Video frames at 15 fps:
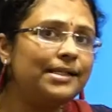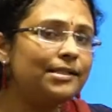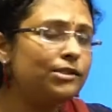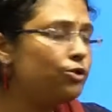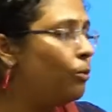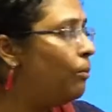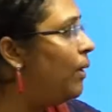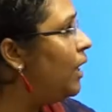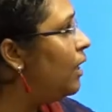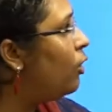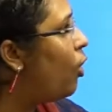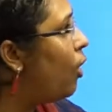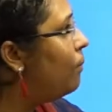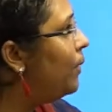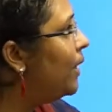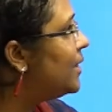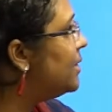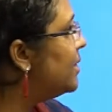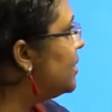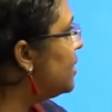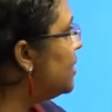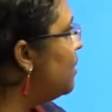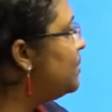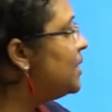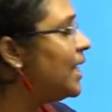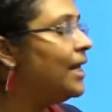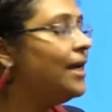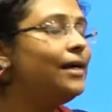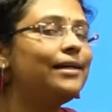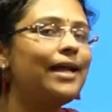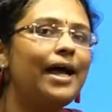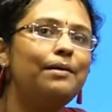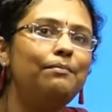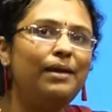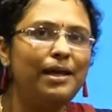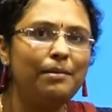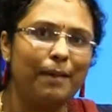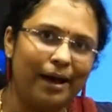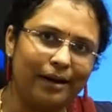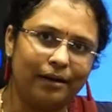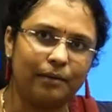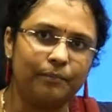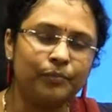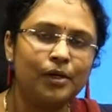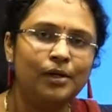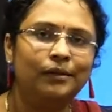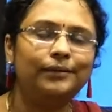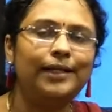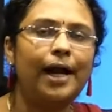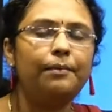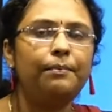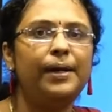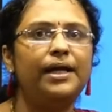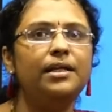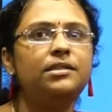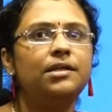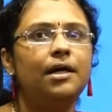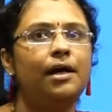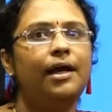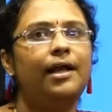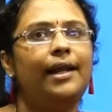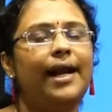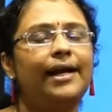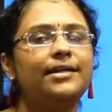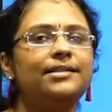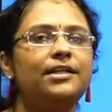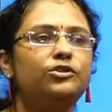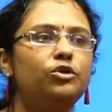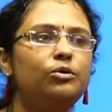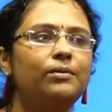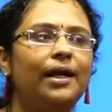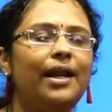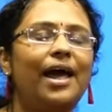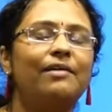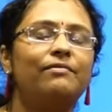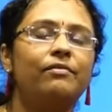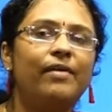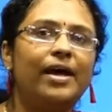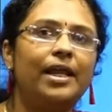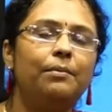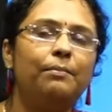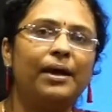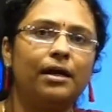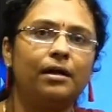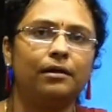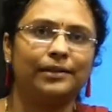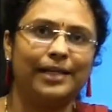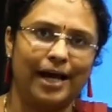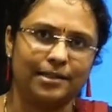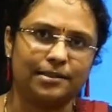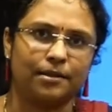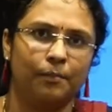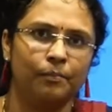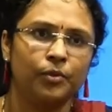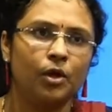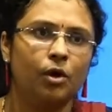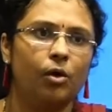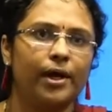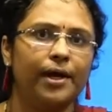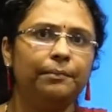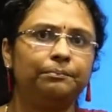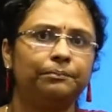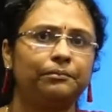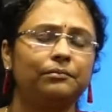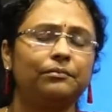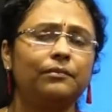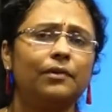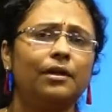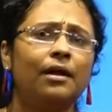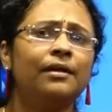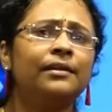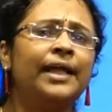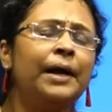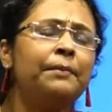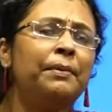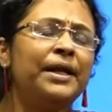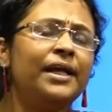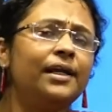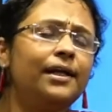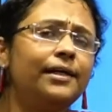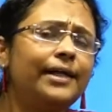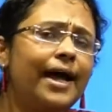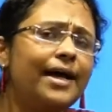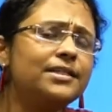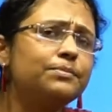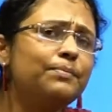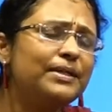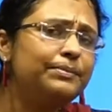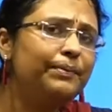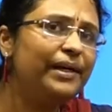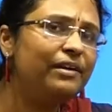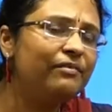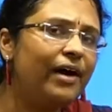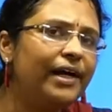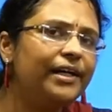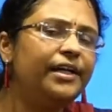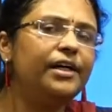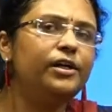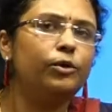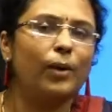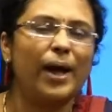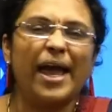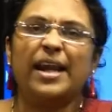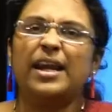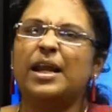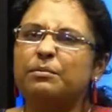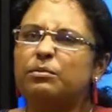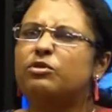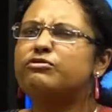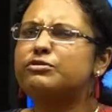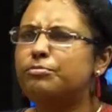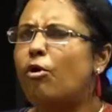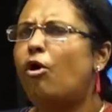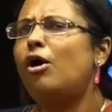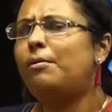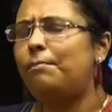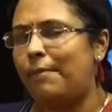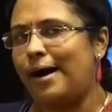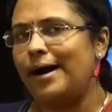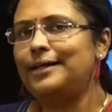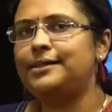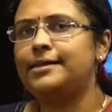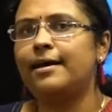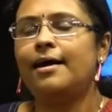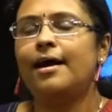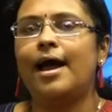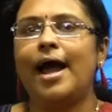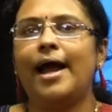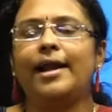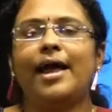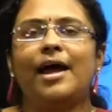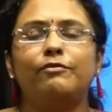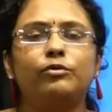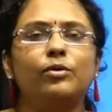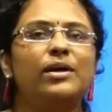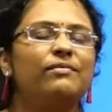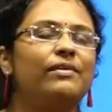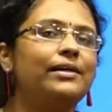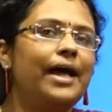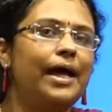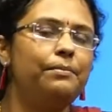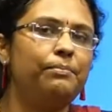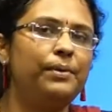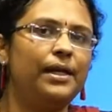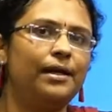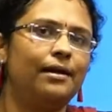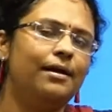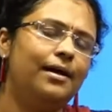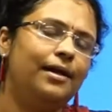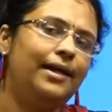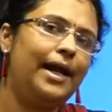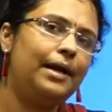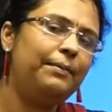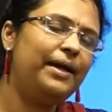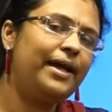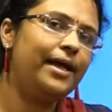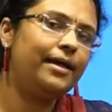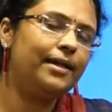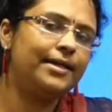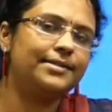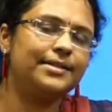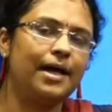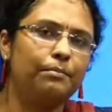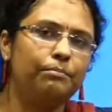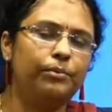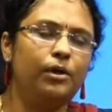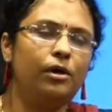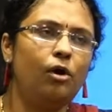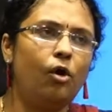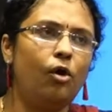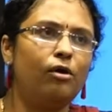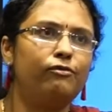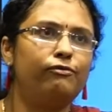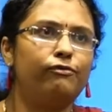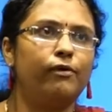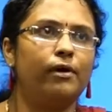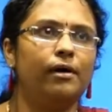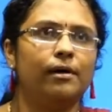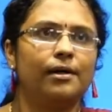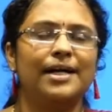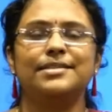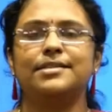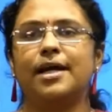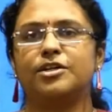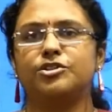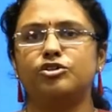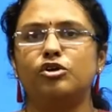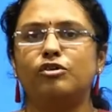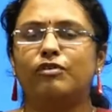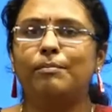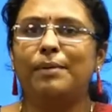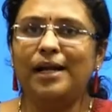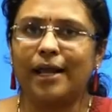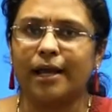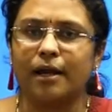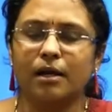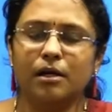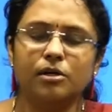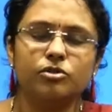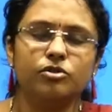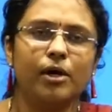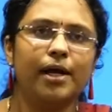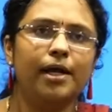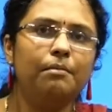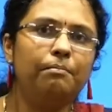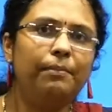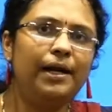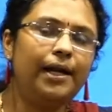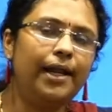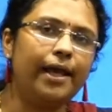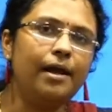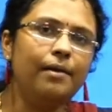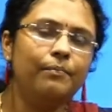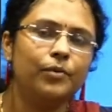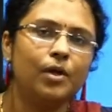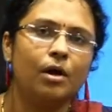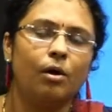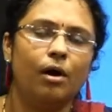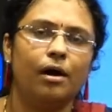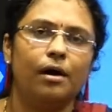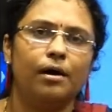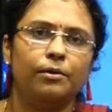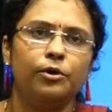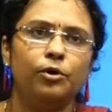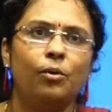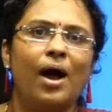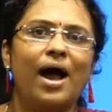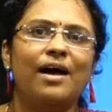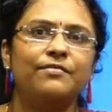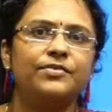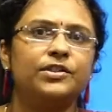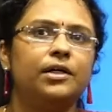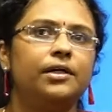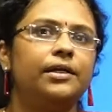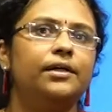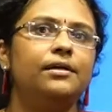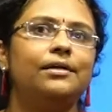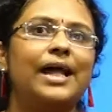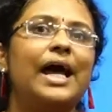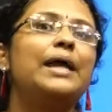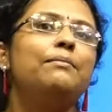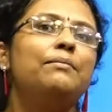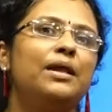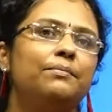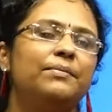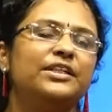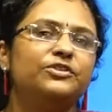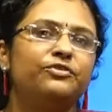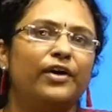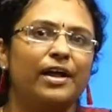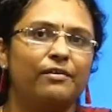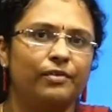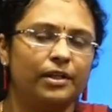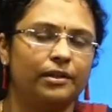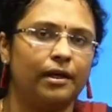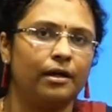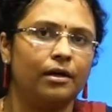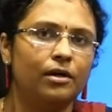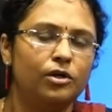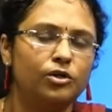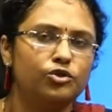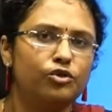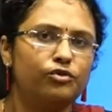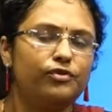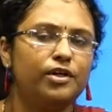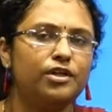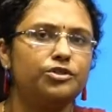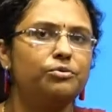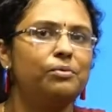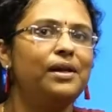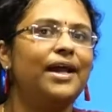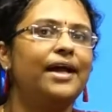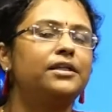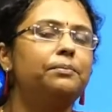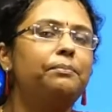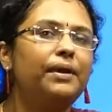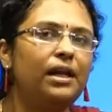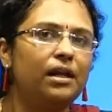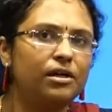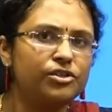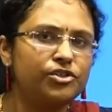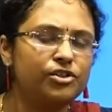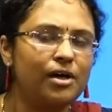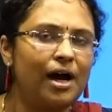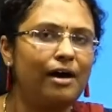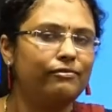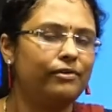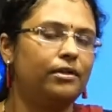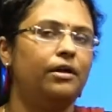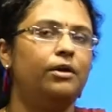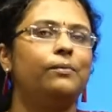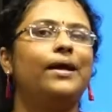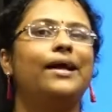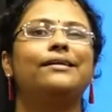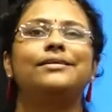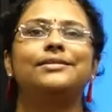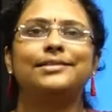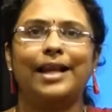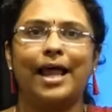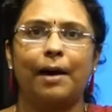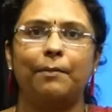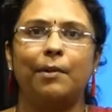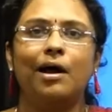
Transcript: us to build complex systems in a timely manner. That means, let us assume that I have a very big task. Okay, that particular task must be divided into n number of small parts and I have to give a time period. Let me take an example of construction of a building. So, in building, you have certain time limits for everything. So, first you will get the pillars, after that you will get the slab.